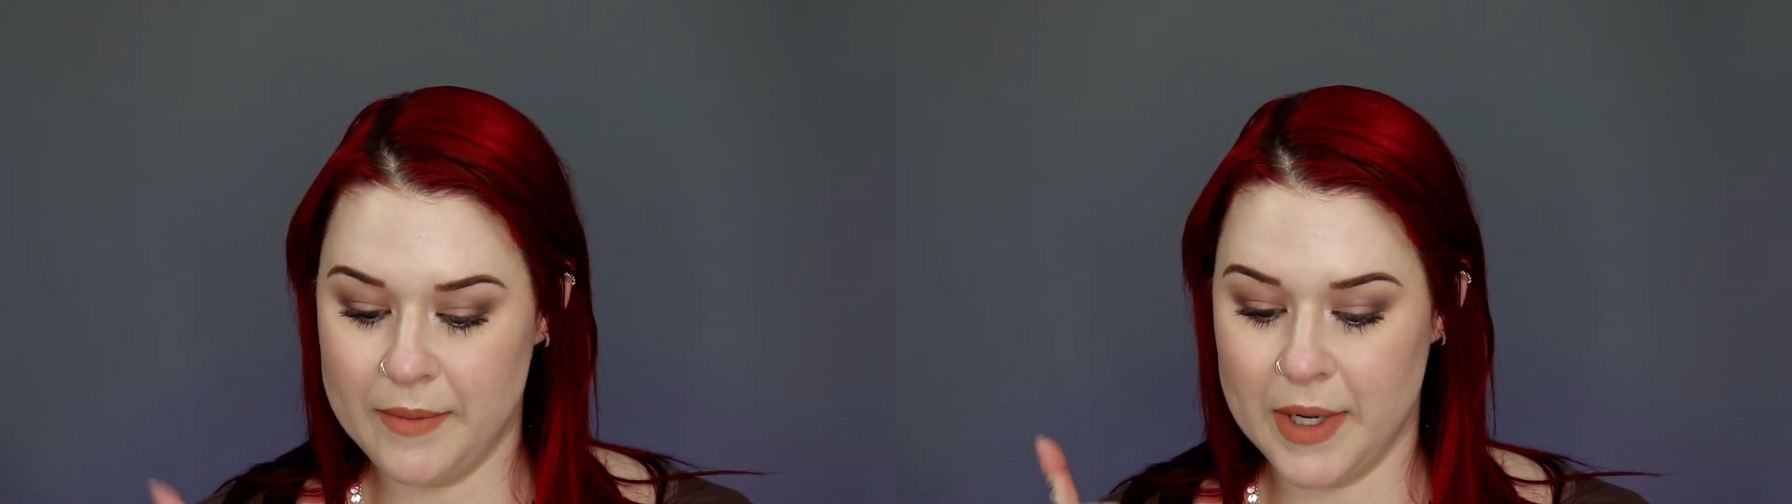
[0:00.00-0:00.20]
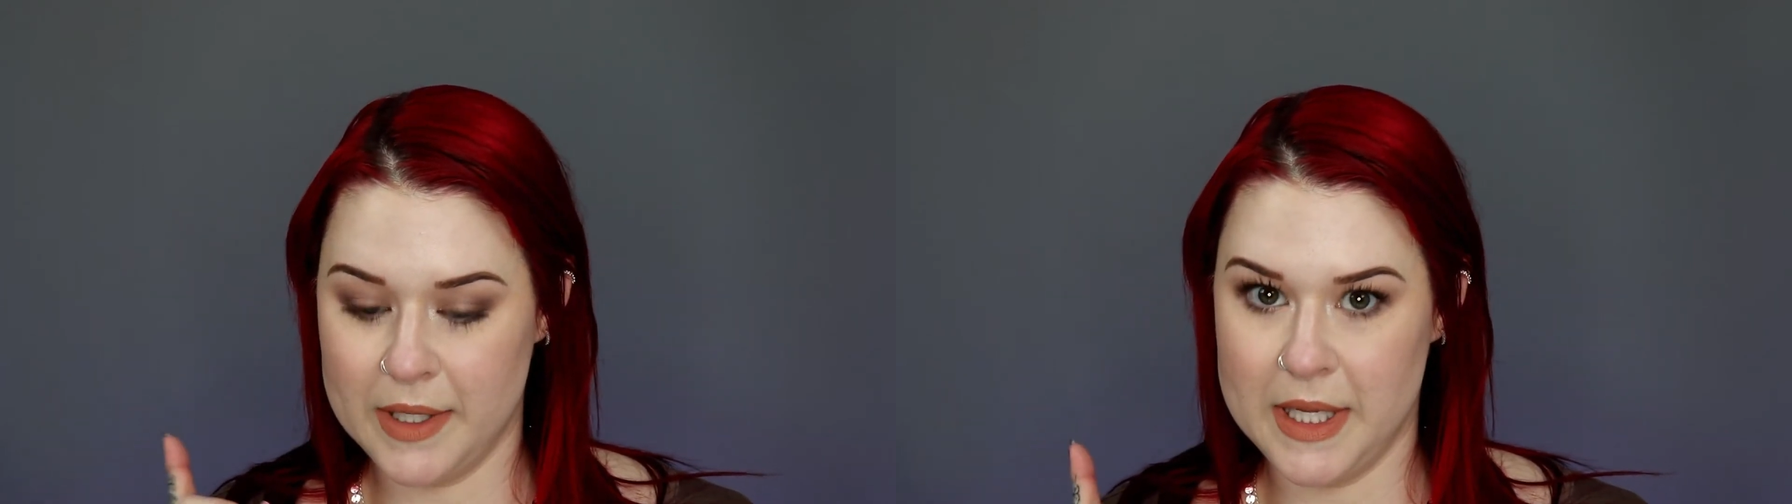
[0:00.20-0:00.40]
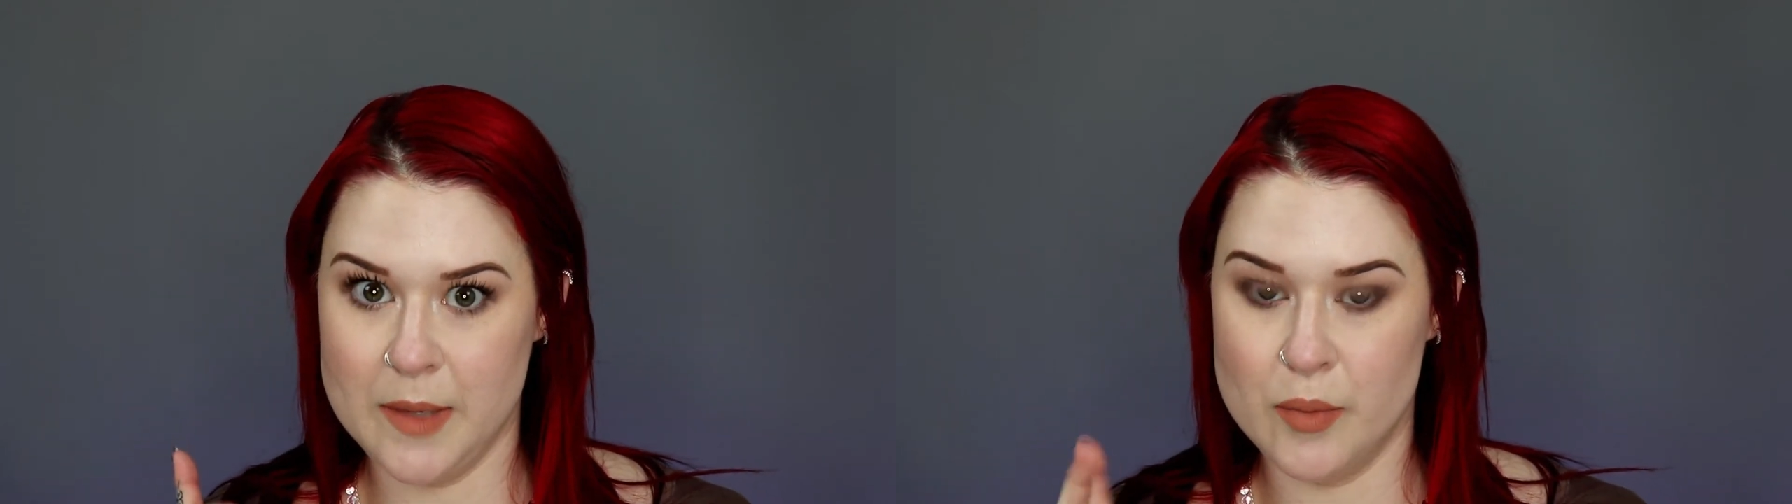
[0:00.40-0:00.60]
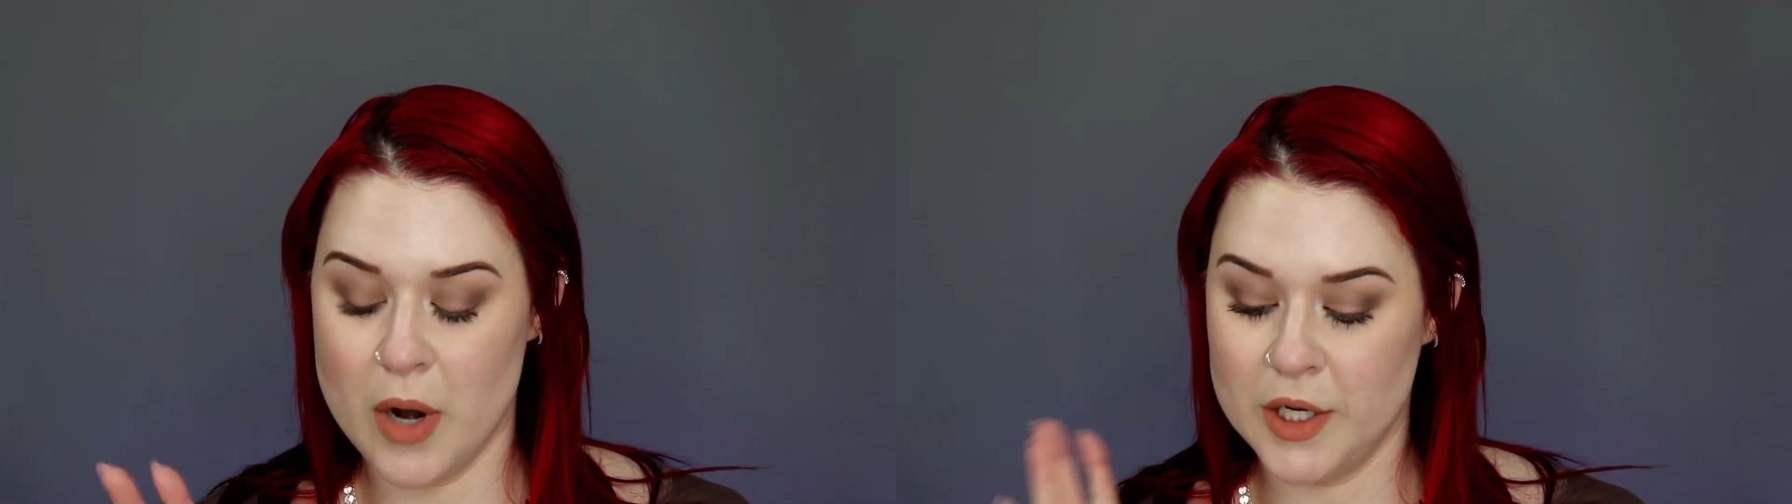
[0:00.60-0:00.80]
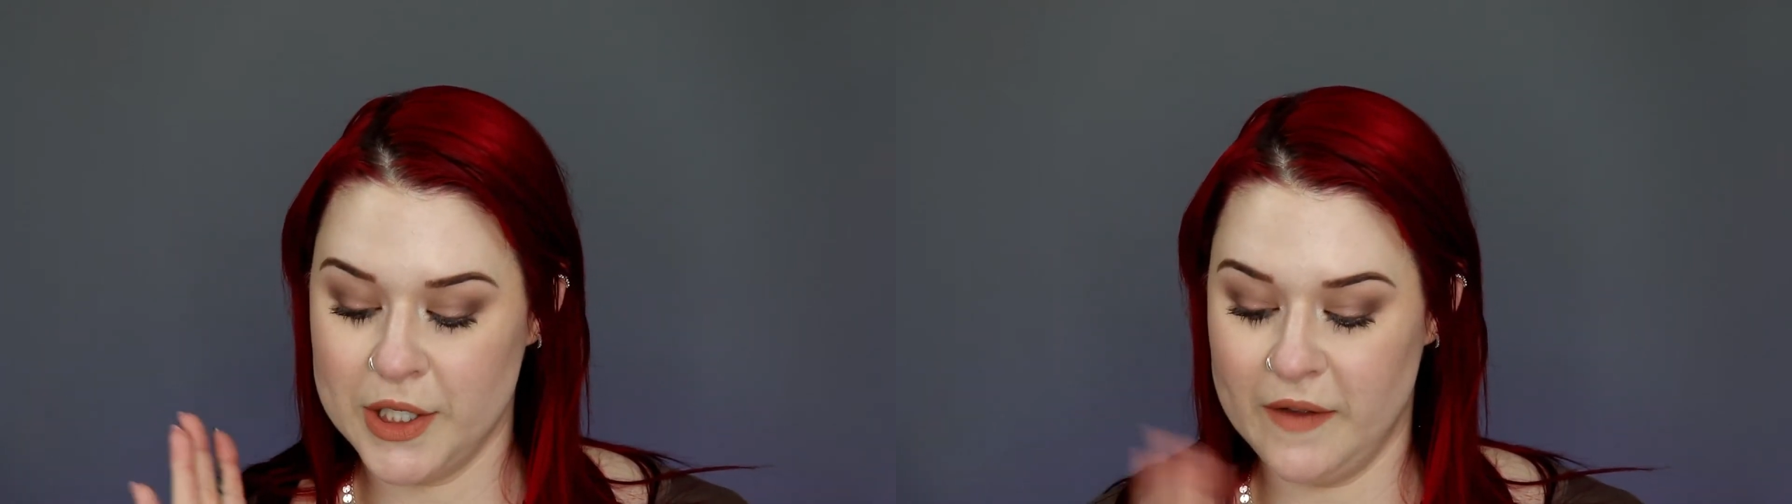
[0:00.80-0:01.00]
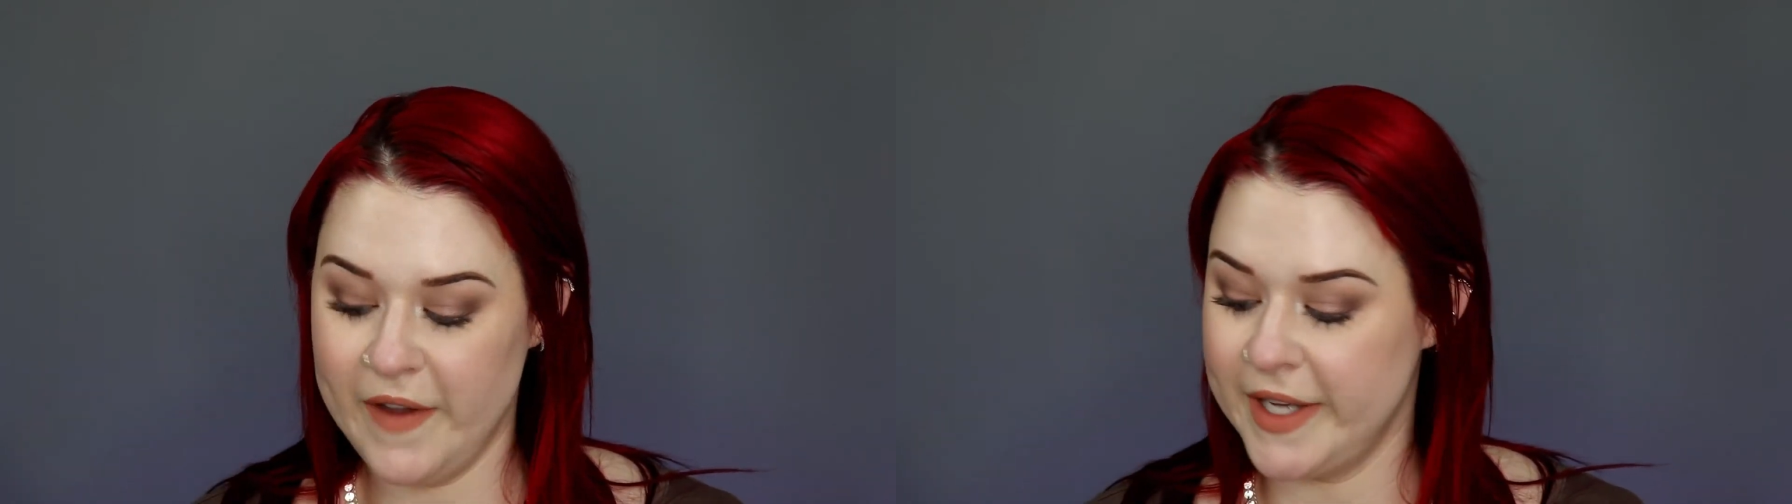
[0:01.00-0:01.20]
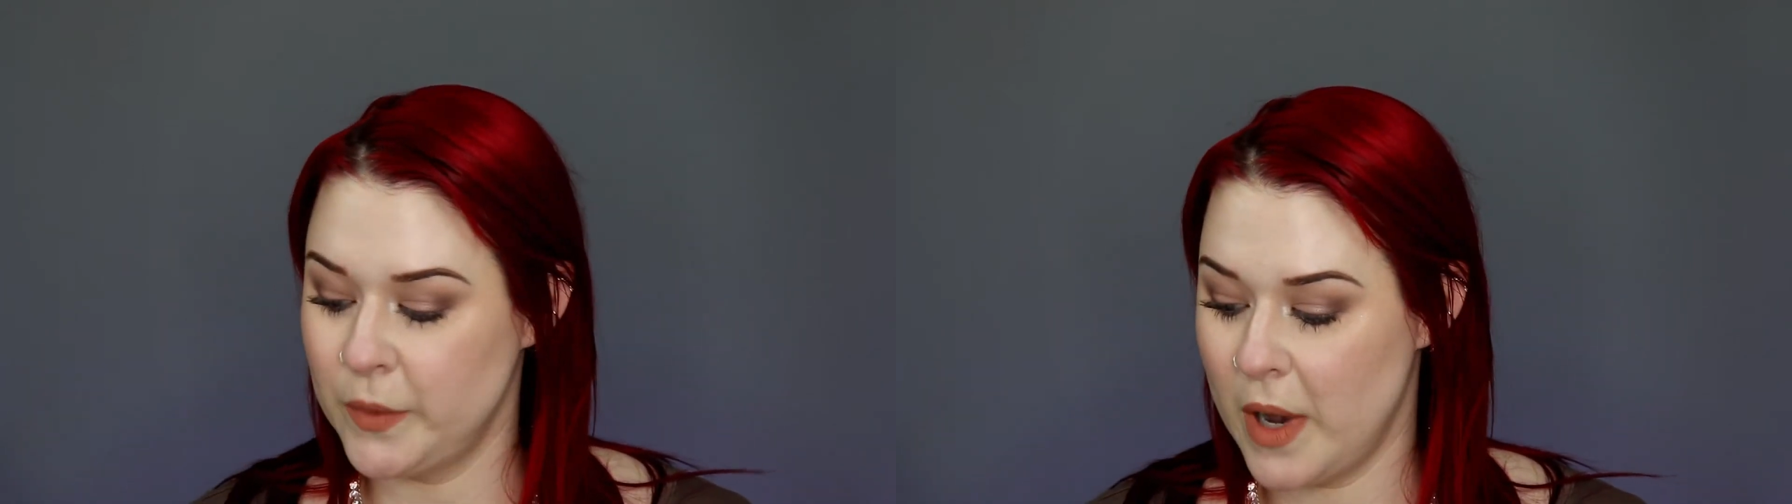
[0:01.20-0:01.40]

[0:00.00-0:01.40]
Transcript: but the brush and the face